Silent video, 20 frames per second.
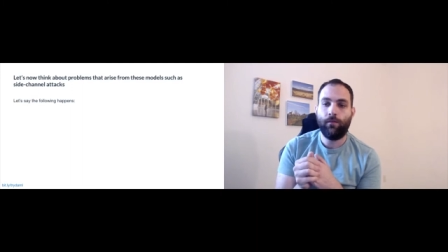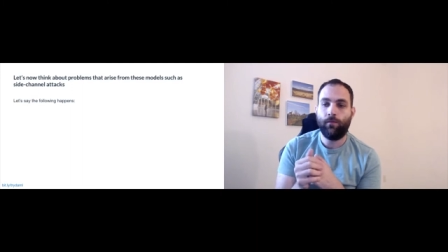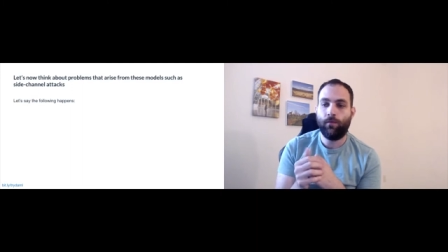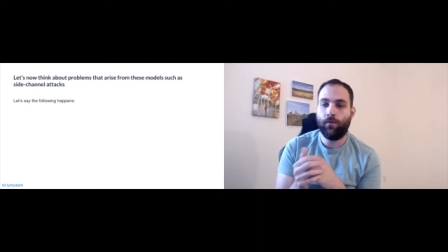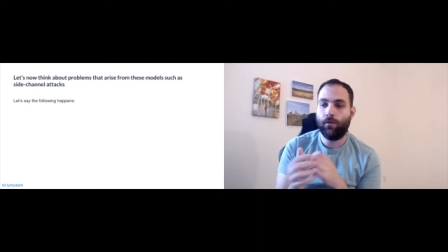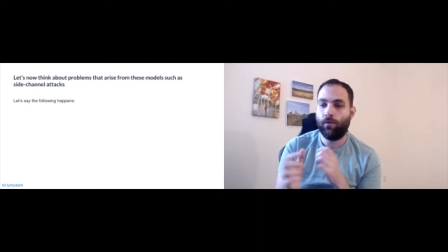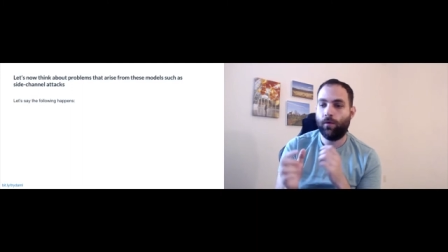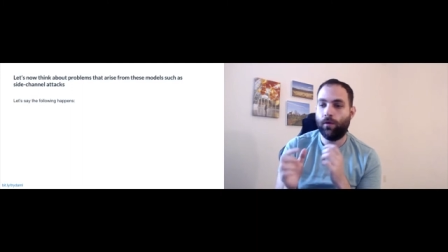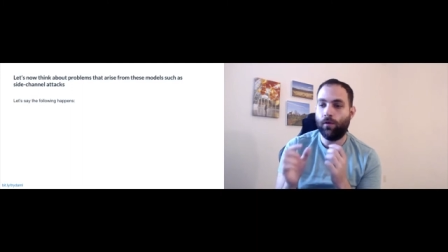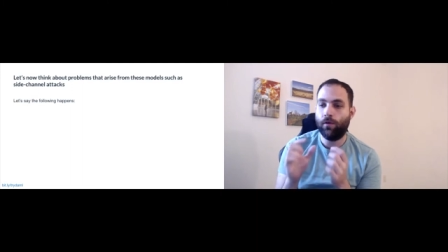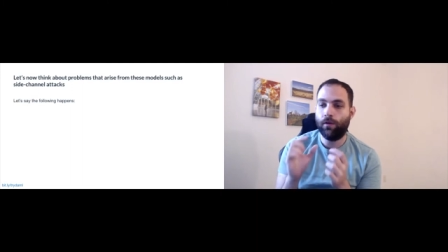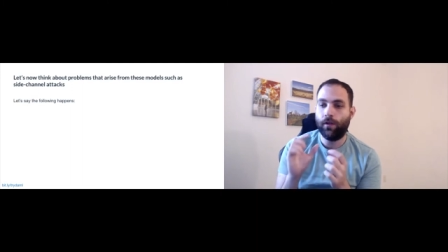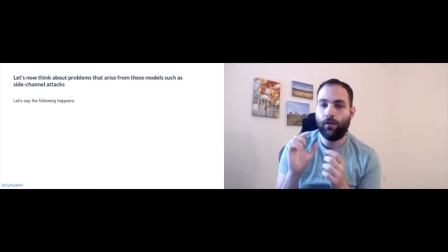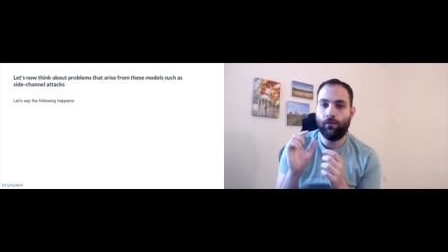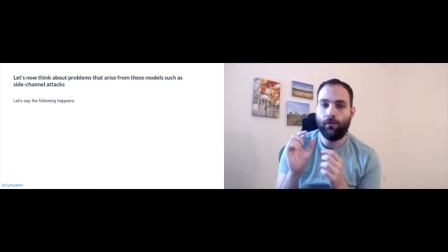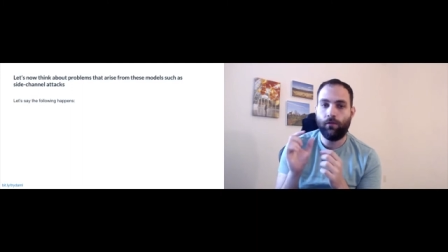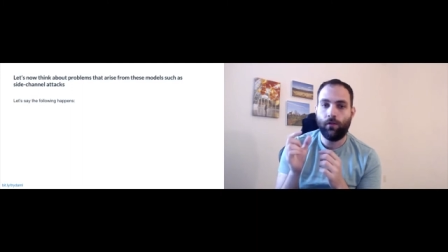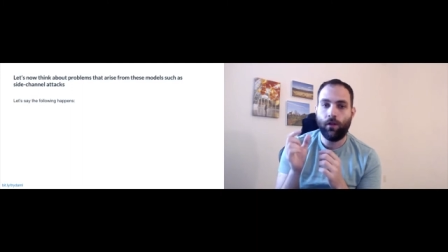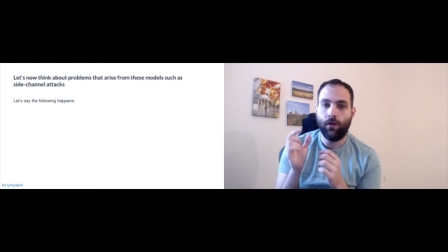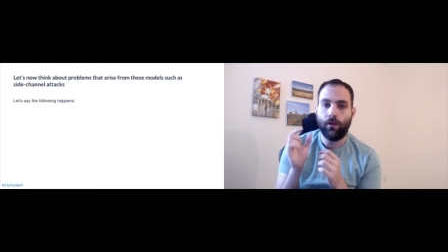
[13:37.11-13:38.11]
So we're only
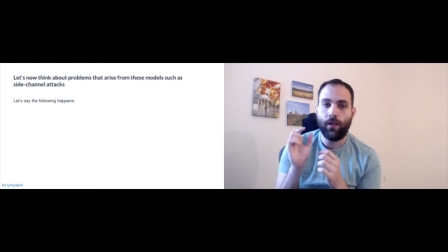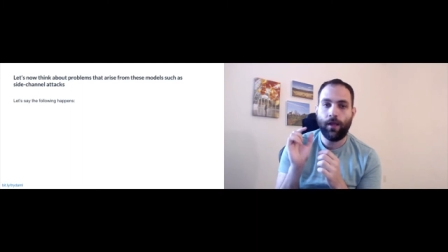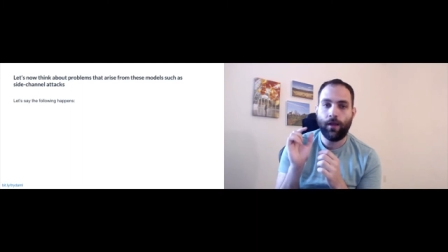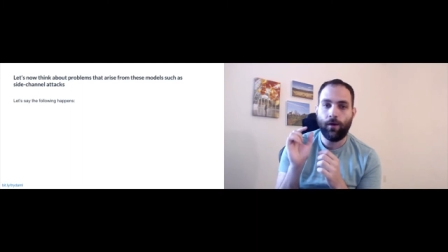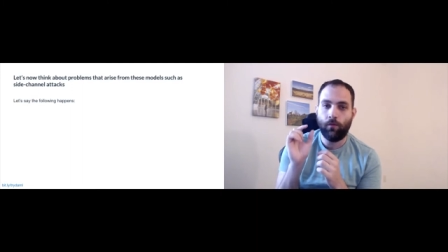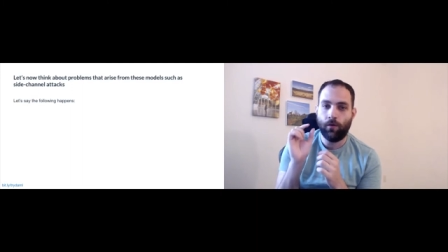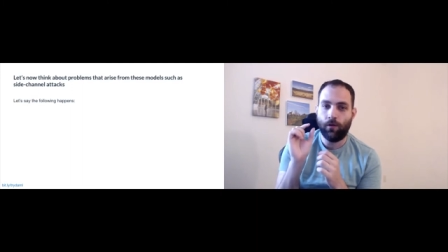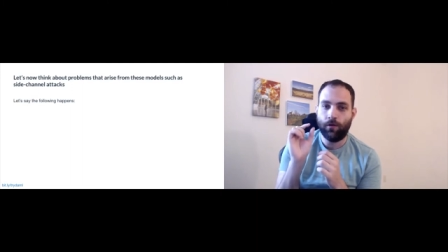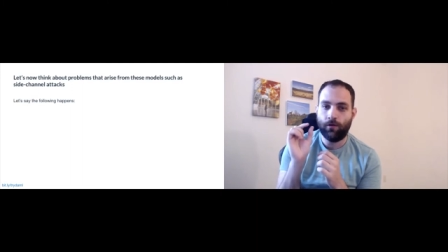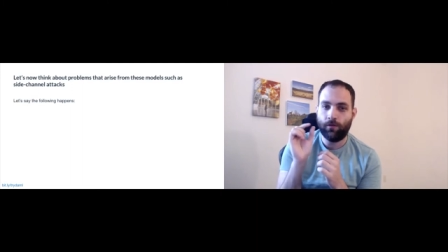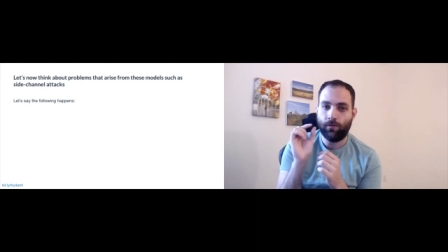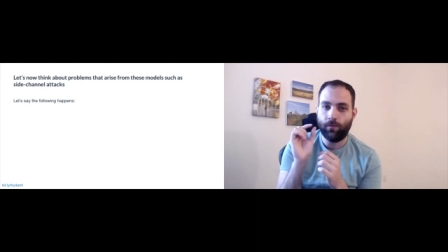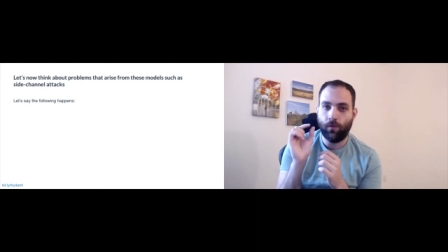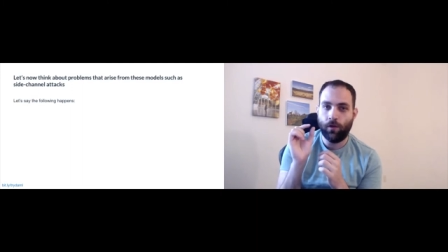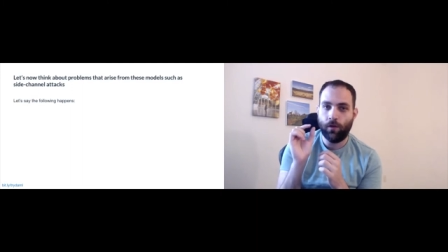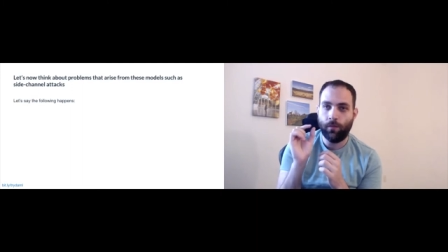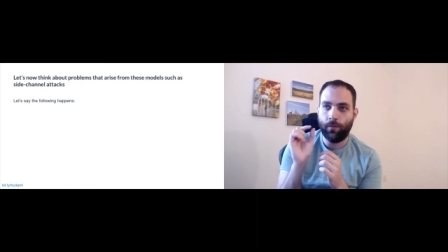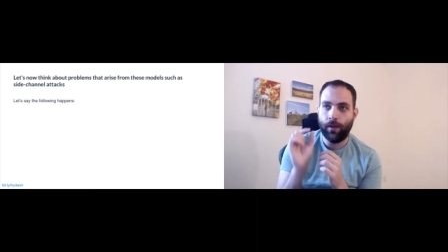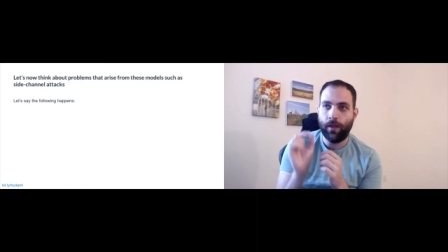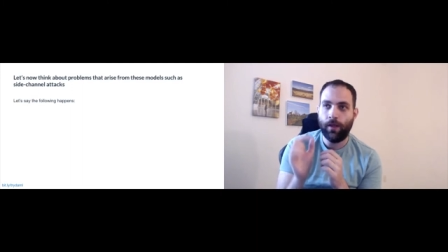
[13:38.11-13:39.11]
looking at one
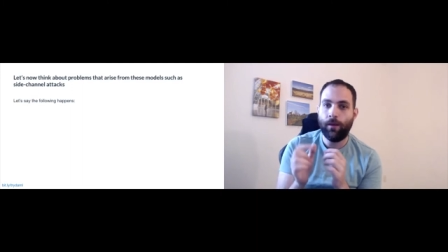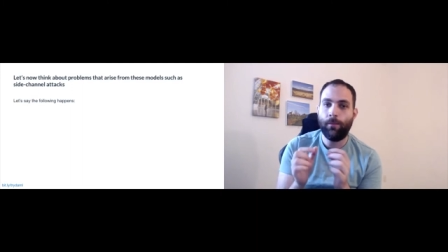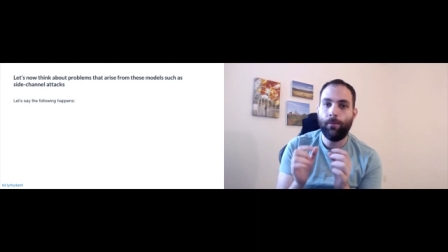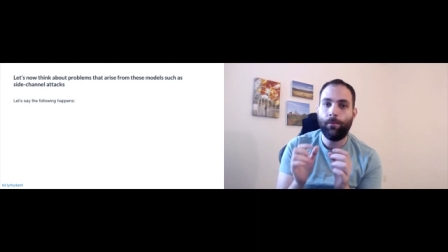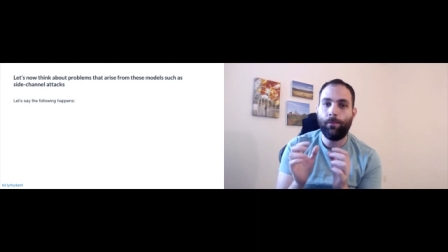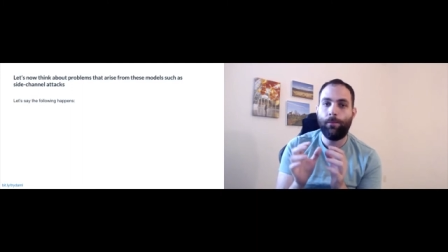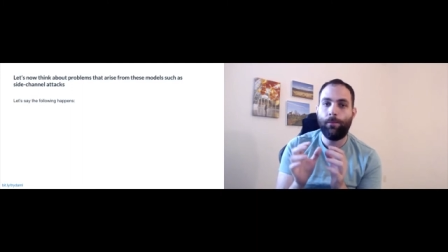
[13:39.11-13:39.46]
small bit,